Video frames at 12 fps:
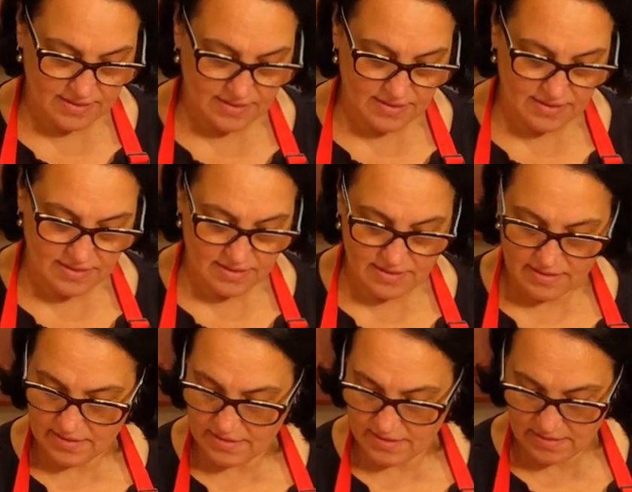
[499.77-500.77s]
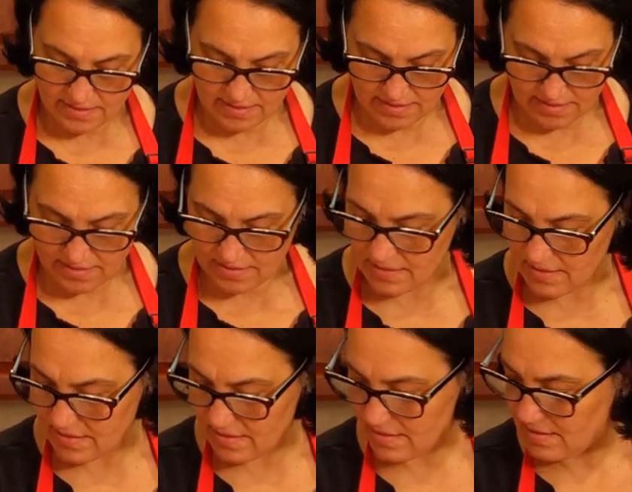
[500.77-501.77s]

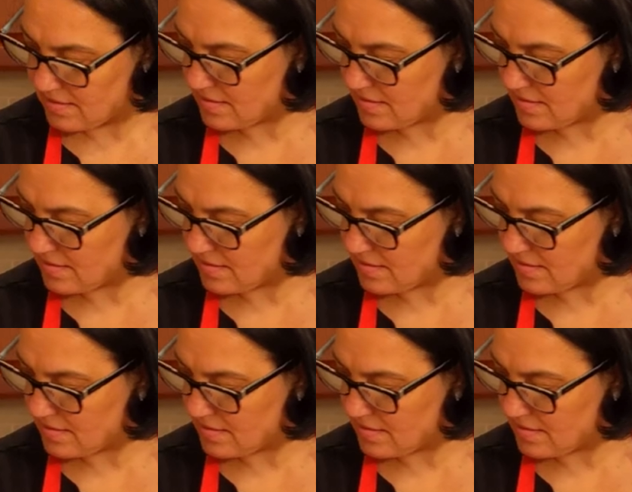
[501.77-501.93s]
[no speech]